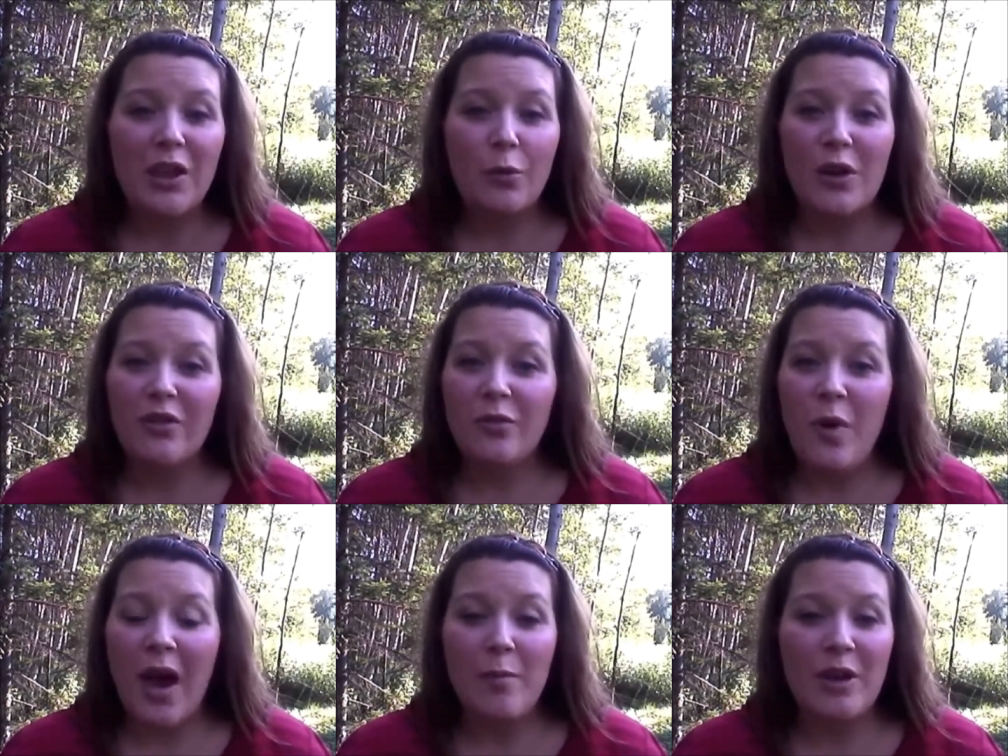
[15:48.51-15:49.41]
We've
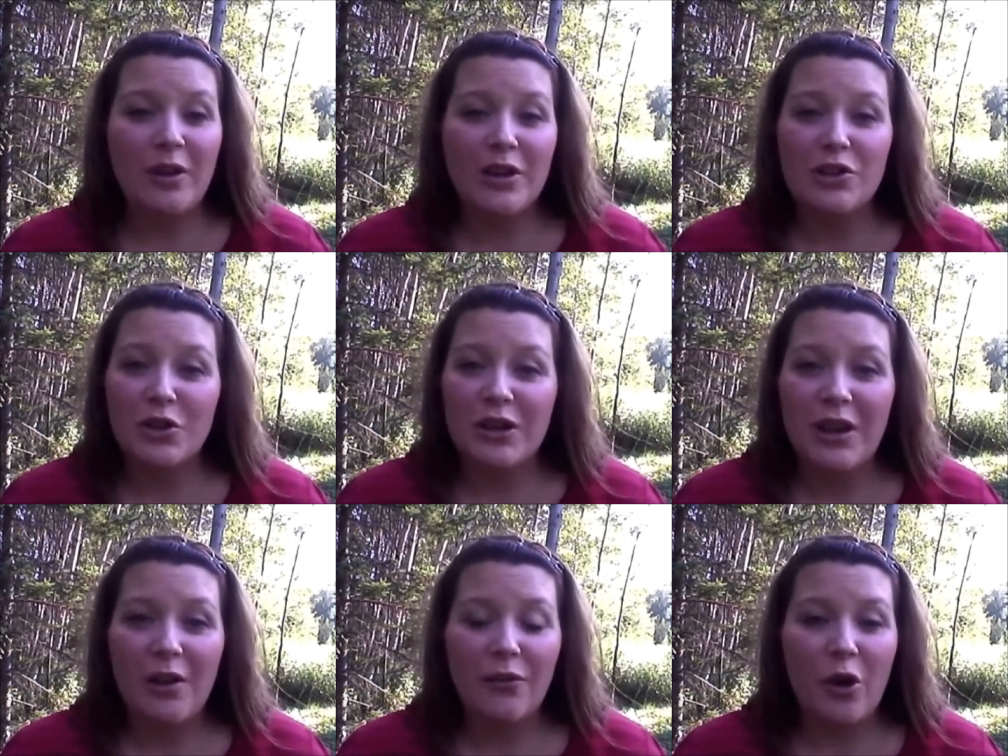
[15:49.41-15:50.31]
been on a journey
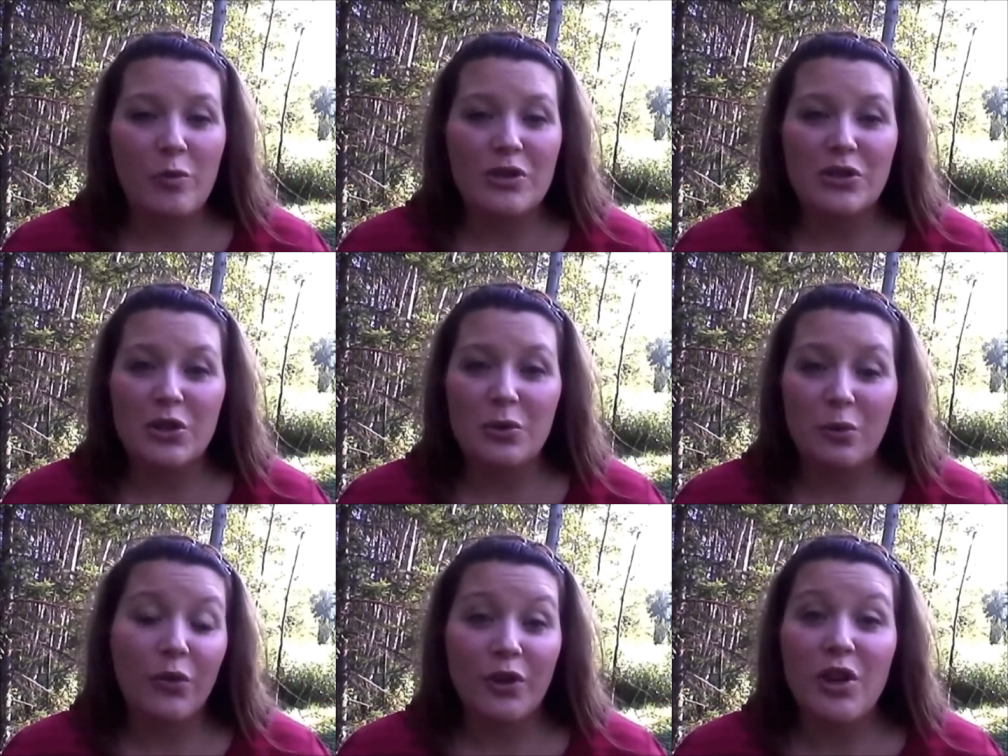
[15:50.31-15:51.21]
now for
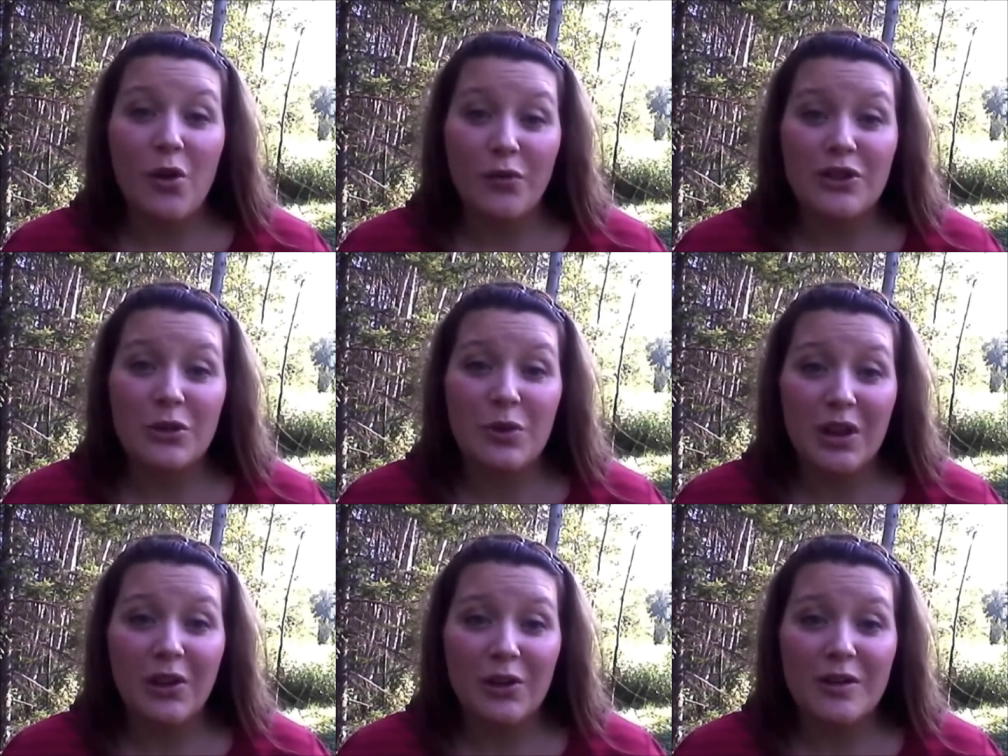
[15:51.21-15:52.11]
2
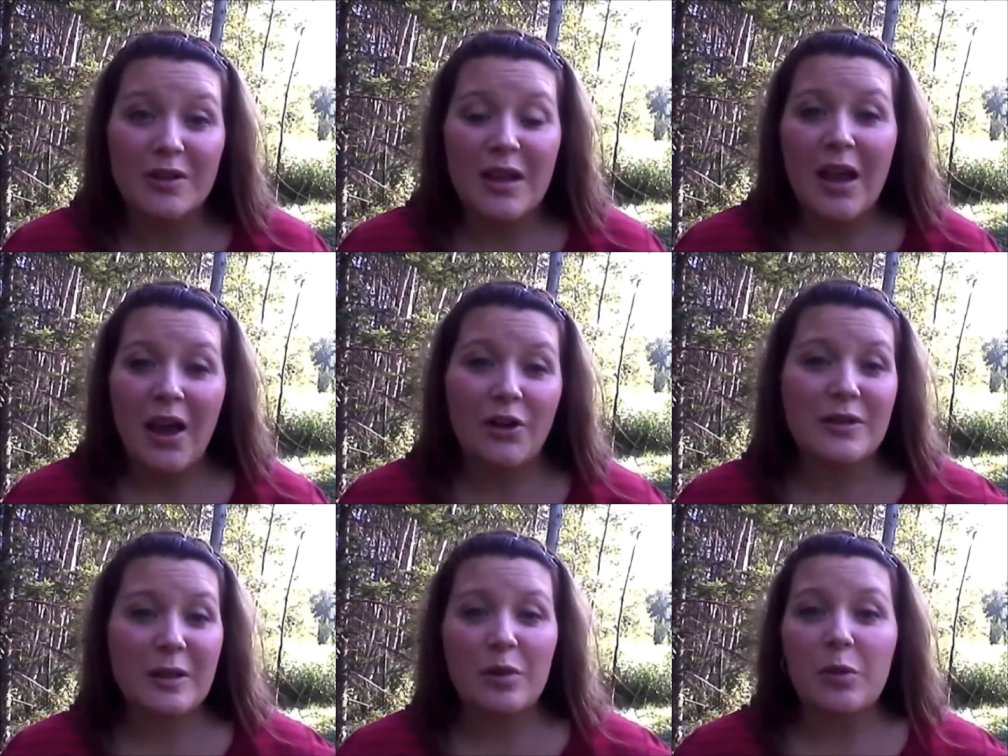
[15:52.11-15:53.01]
years. I know
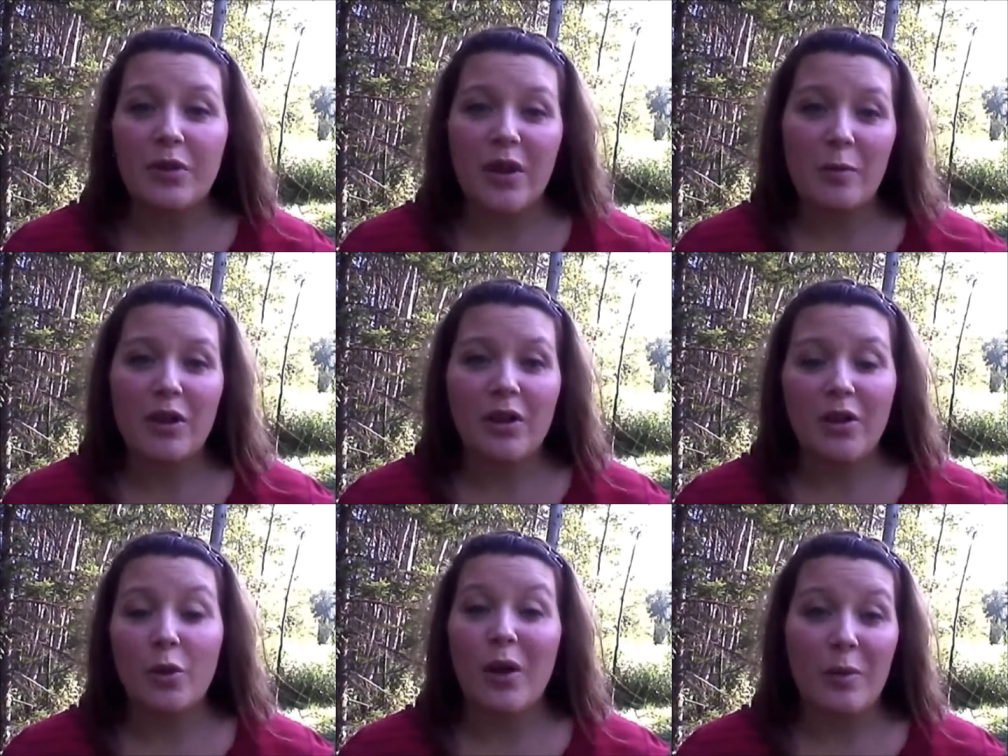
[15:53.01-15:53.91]
some people have come in
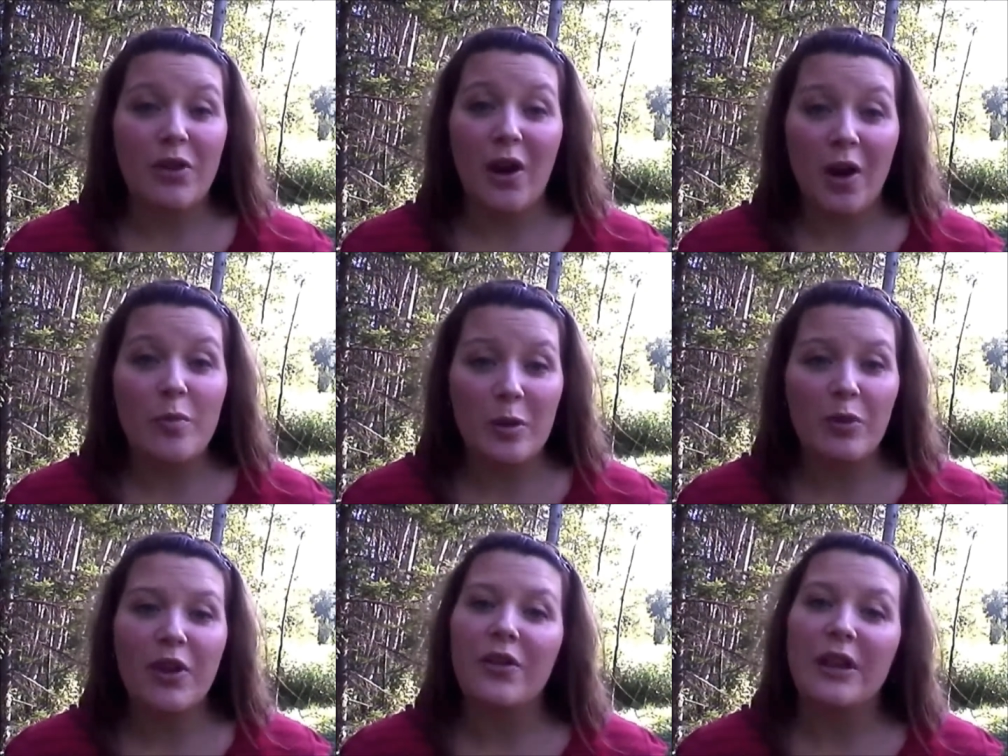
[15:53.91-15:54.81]
along the way, but there are
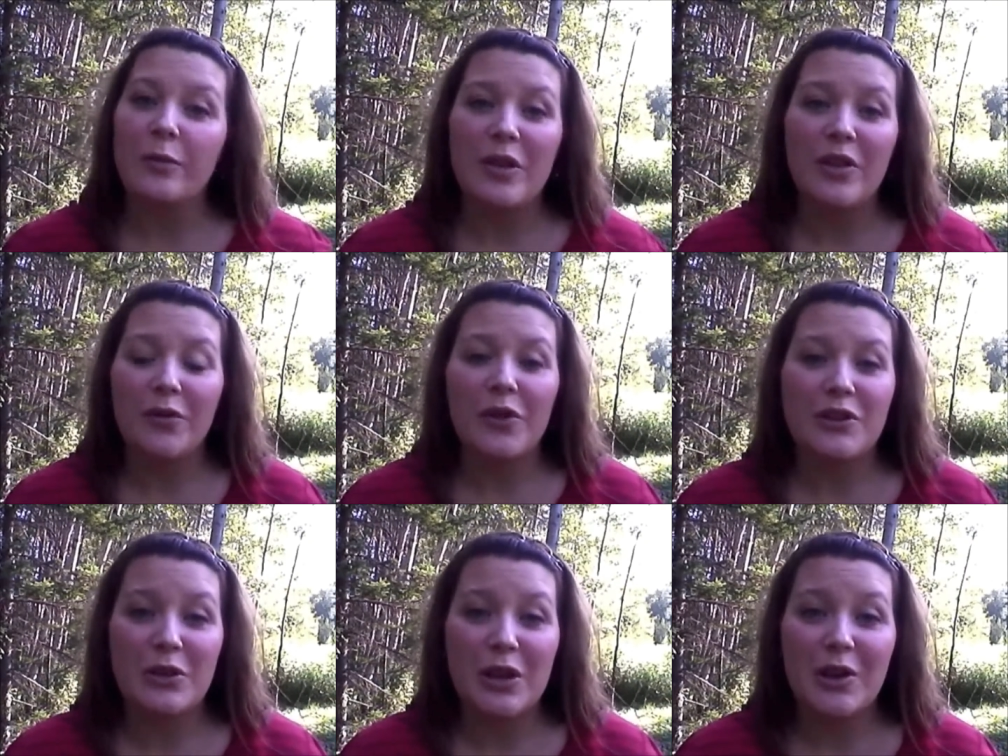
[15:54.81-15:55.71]
people there that have been there for the
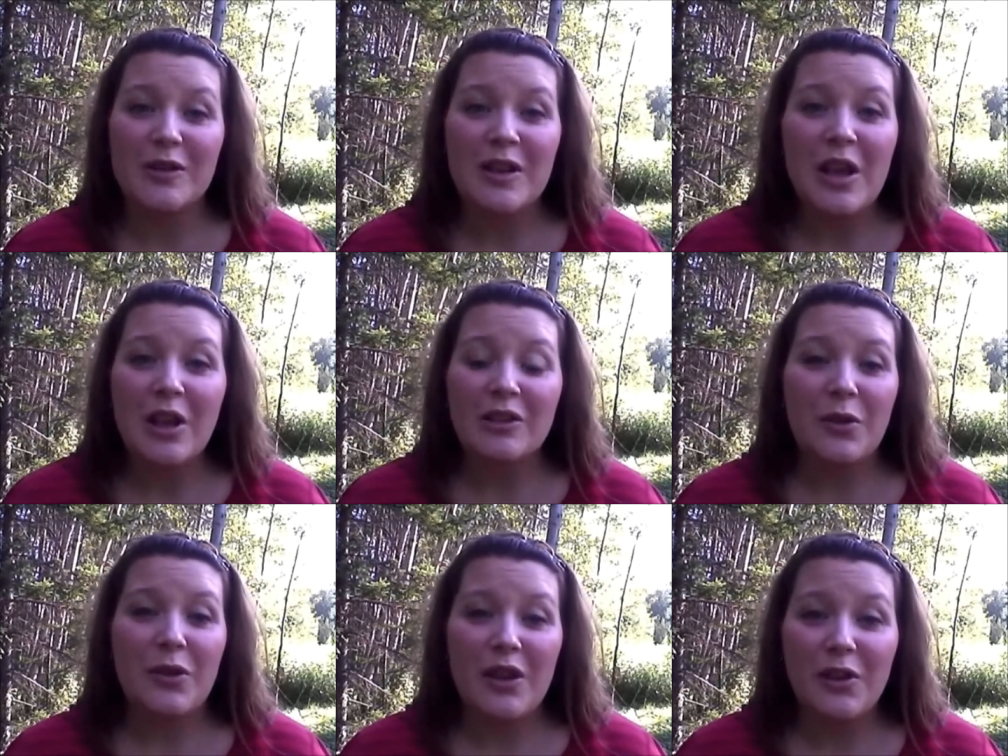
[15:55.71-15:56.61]
2 years. So
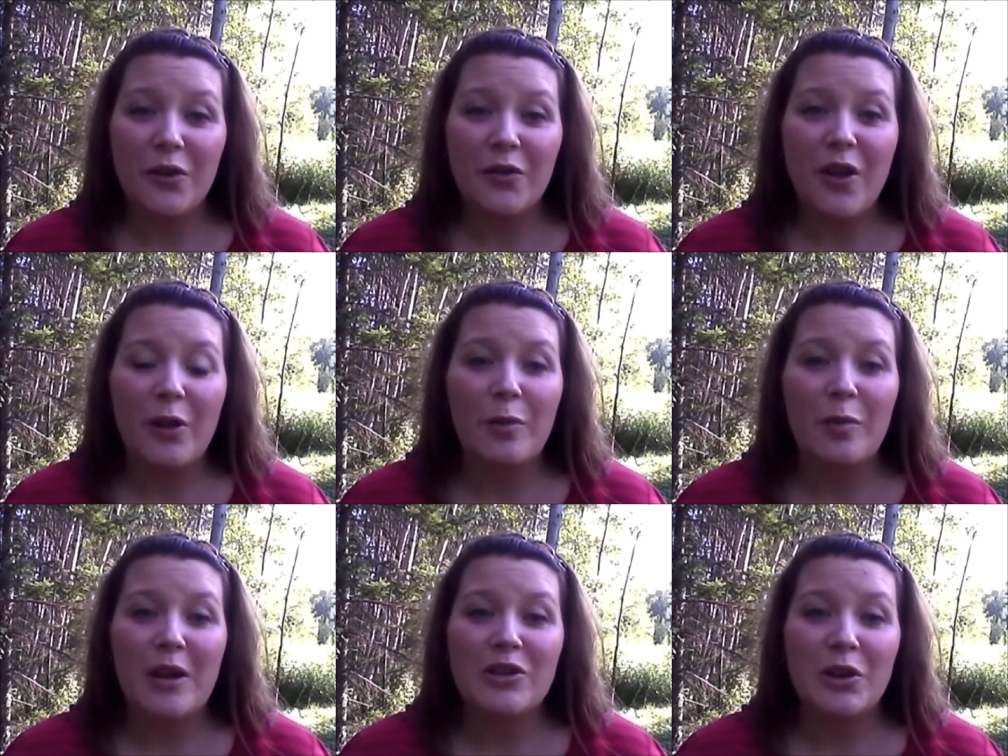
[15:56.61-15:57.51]
thank you for following
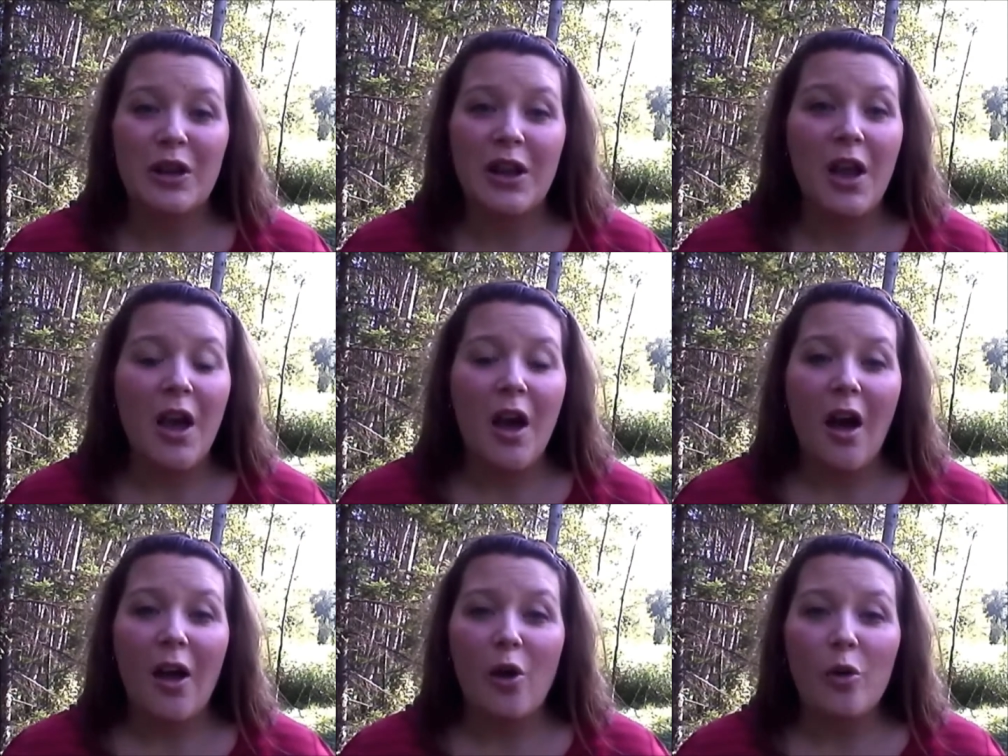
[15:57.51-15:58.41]
my journey.
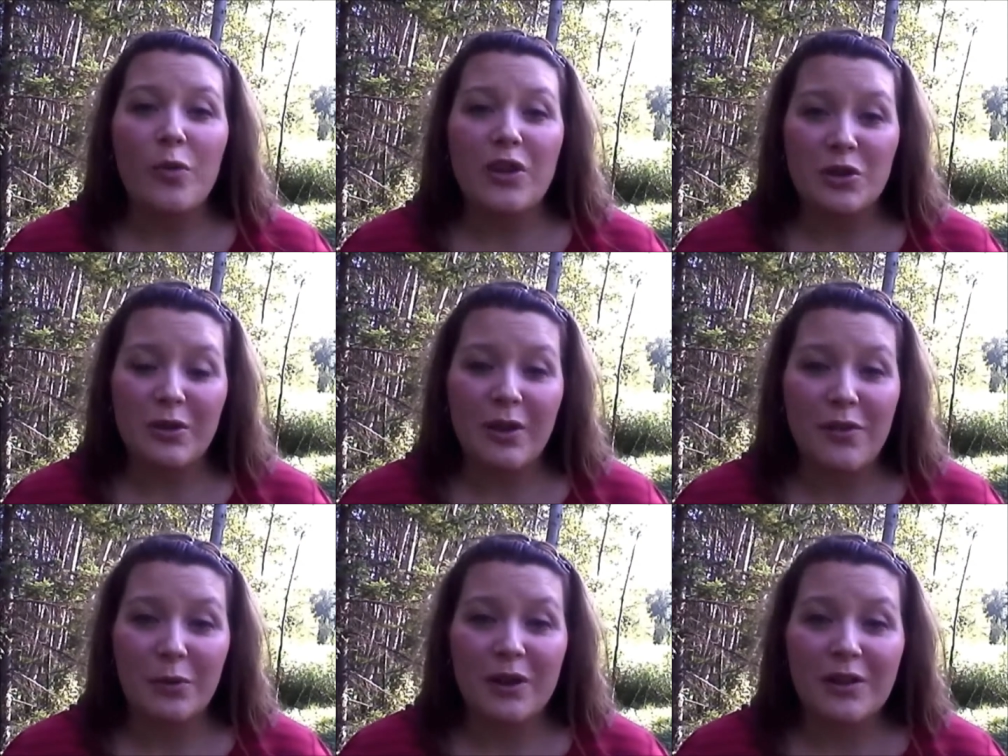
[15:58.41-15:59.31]
I hope that you love
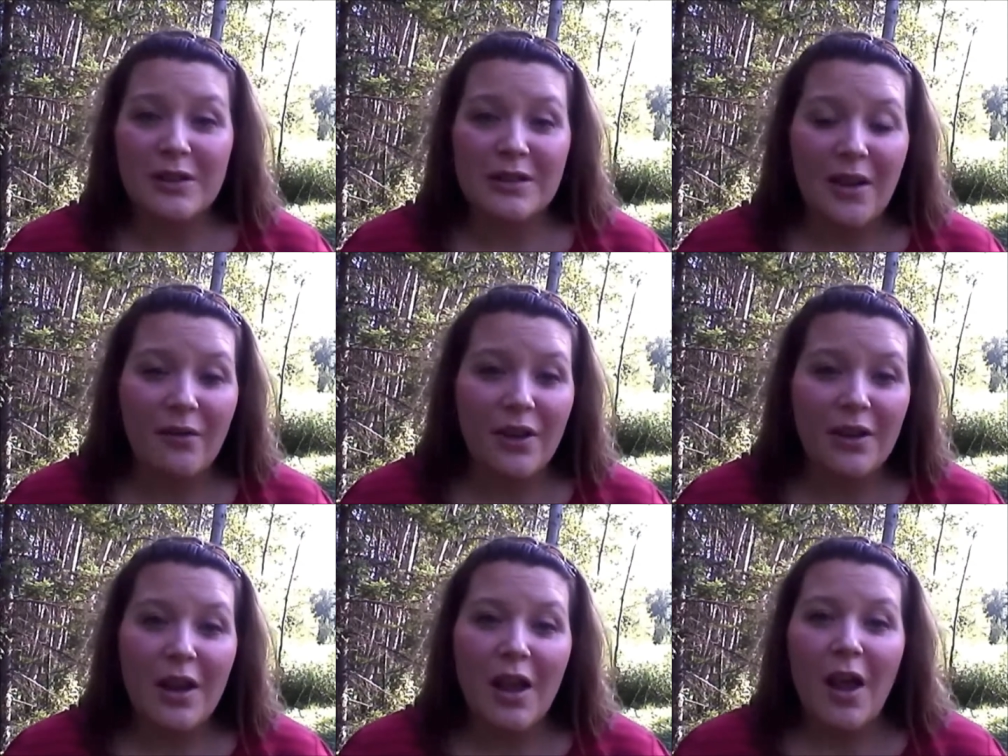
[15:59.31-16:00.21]
the realness of it.